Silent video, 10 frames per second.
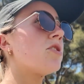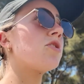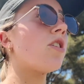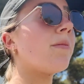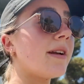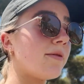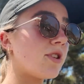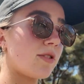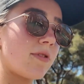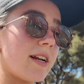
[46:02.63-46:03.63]
shop, and it was
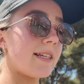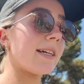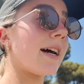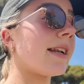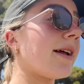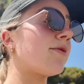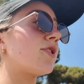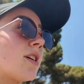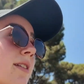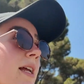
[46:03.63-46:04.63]
just really sad, and it was
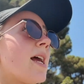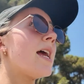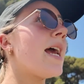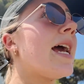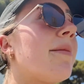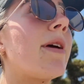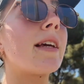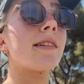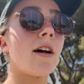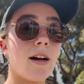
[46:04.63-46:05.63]
just hit me
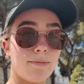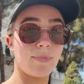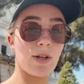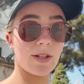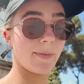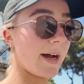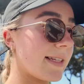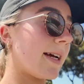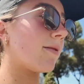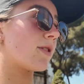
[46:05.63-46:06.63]
because I used to
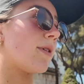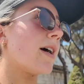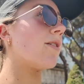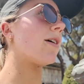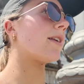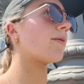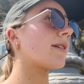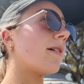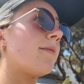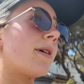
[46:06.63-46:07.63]
pass out quite a lot, and I was like, oh